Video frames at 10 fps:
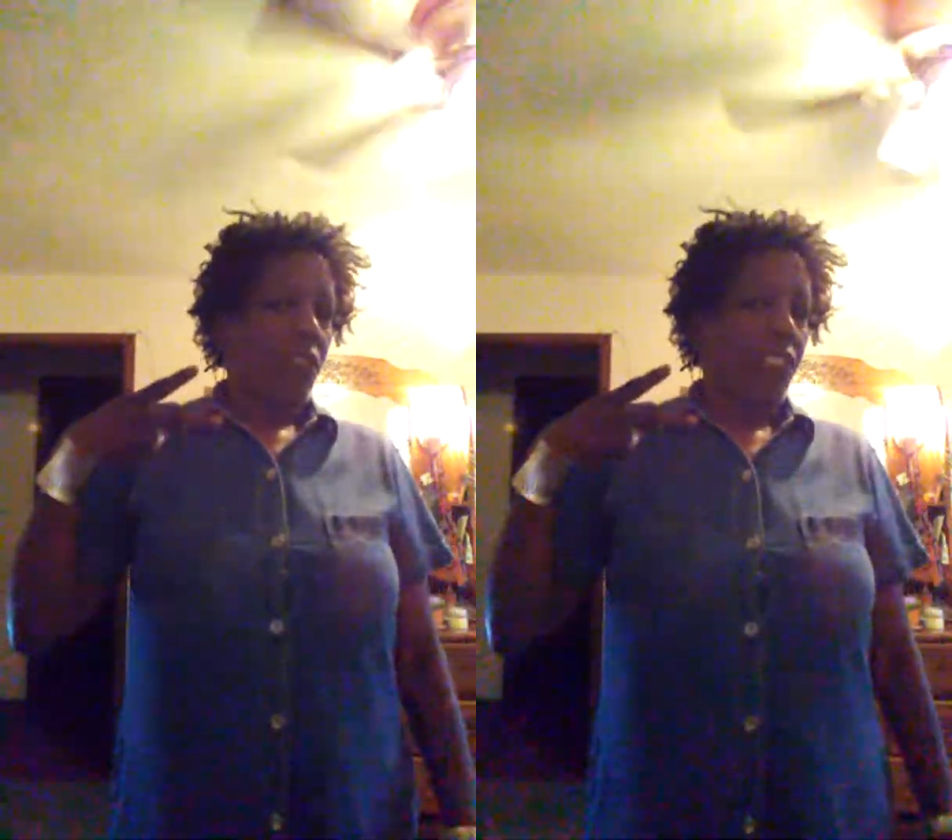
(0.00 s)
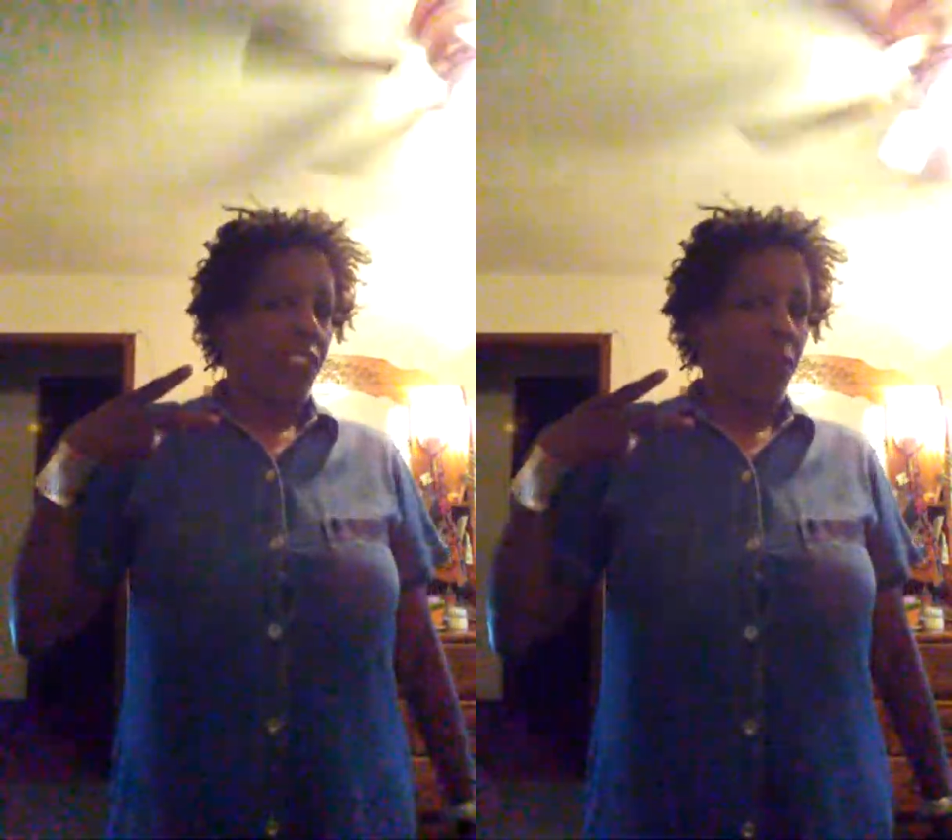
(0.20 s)

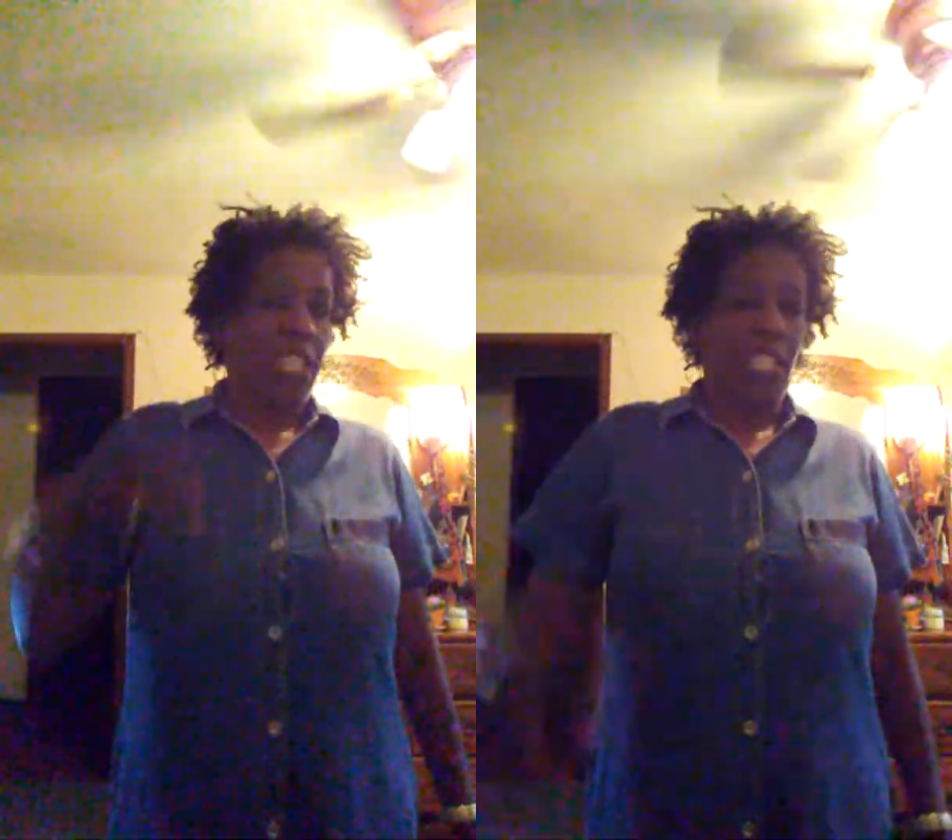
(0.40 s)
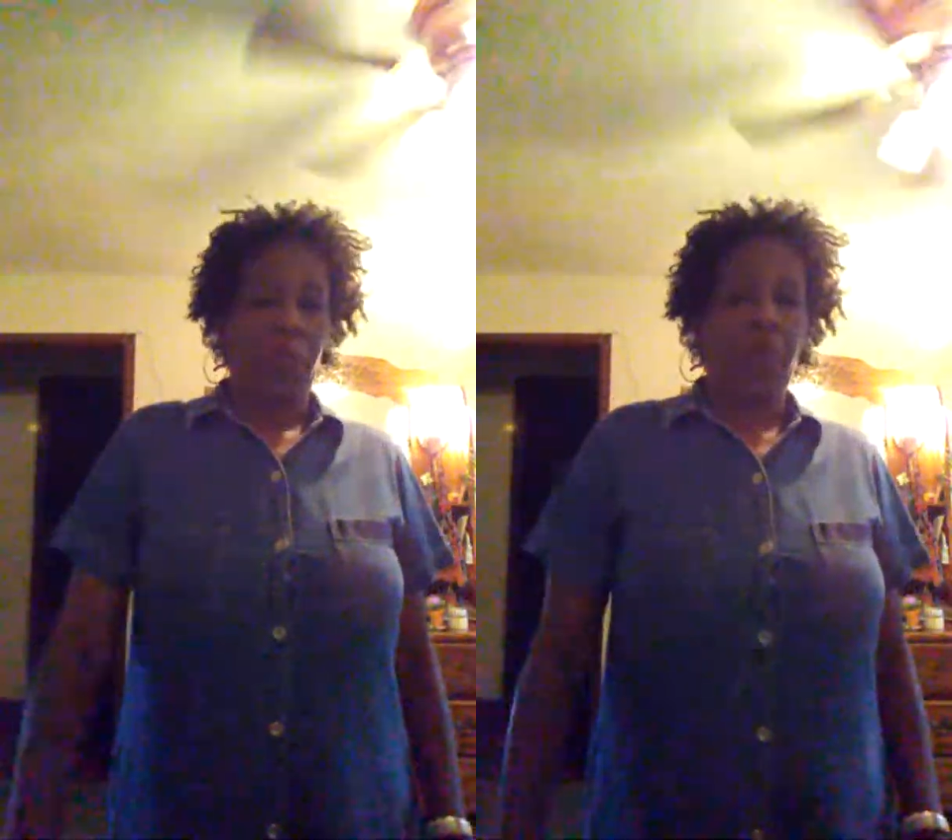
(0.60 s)
So
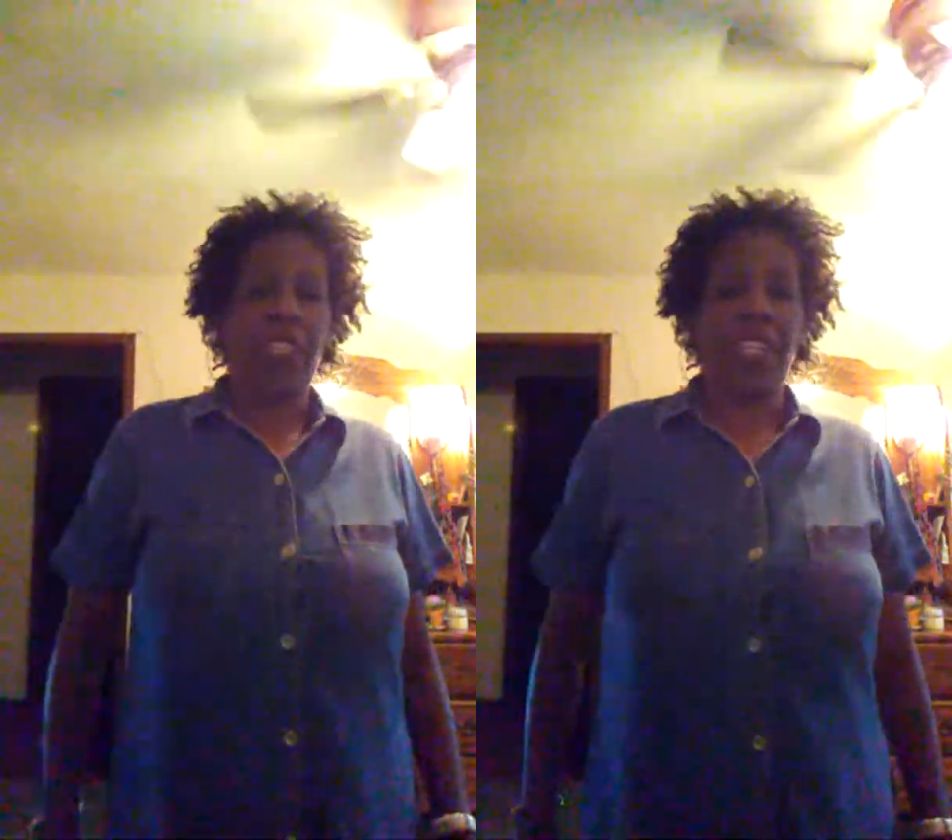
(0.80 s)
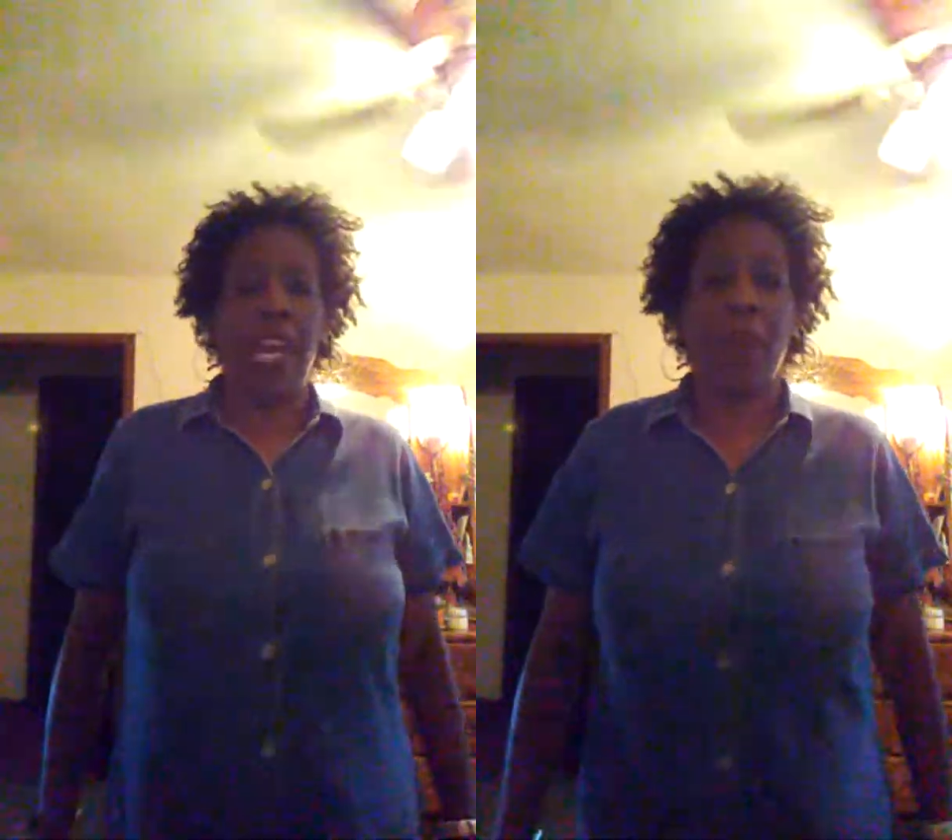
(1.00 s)
that's it.
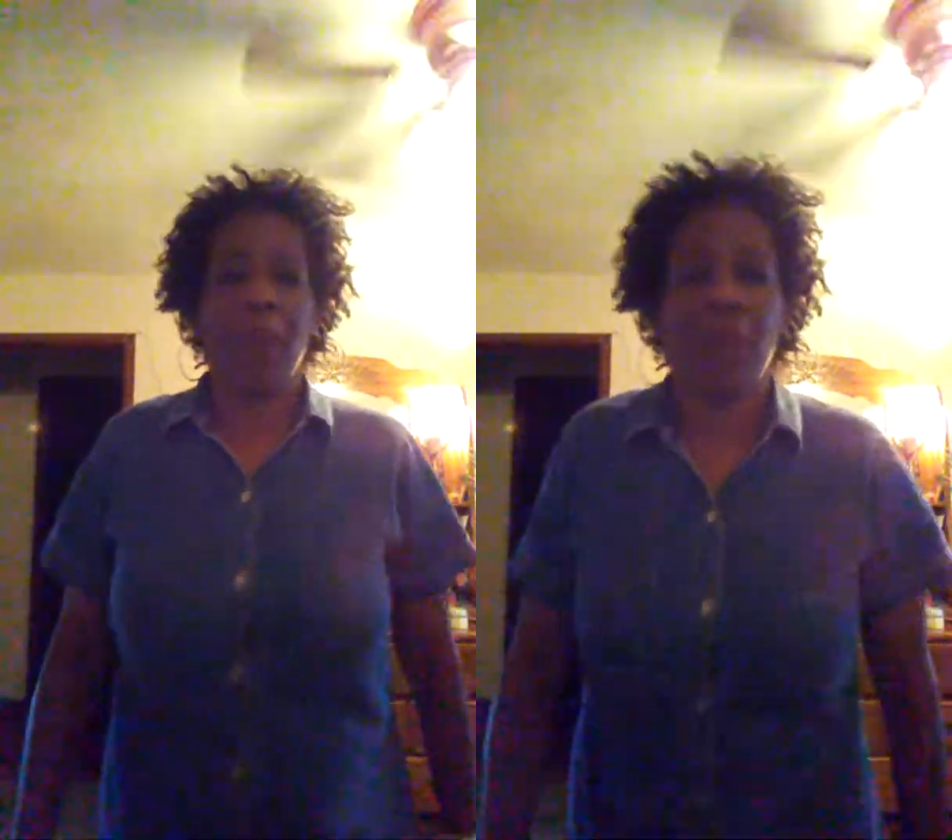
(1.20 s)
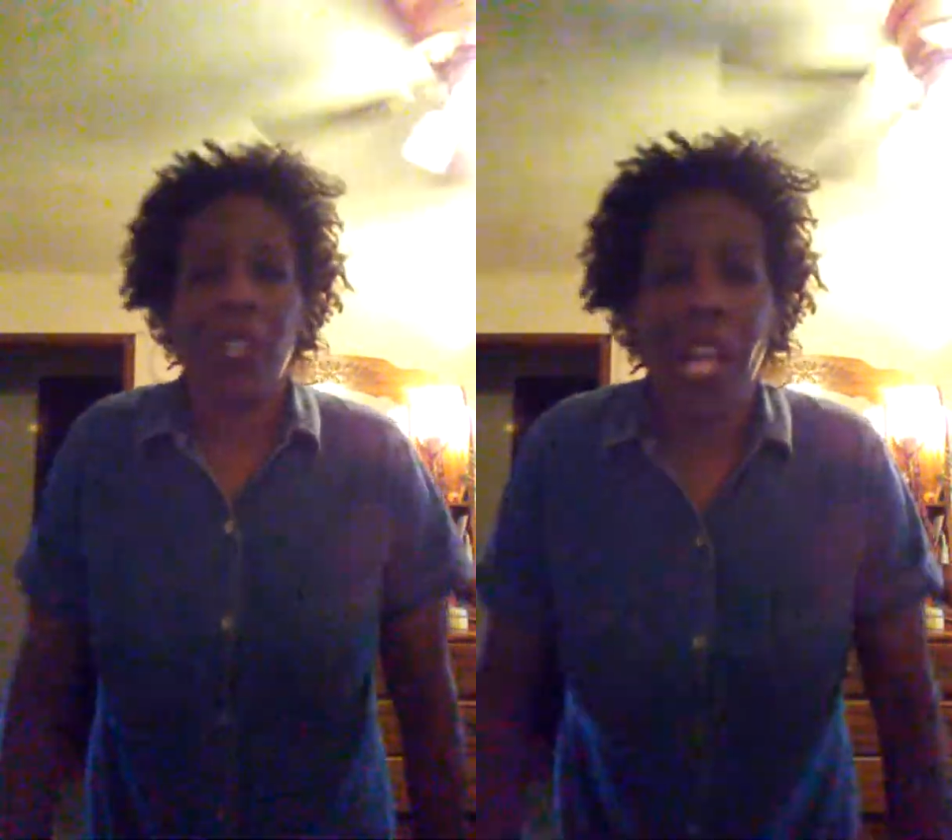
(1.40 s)
Peace out.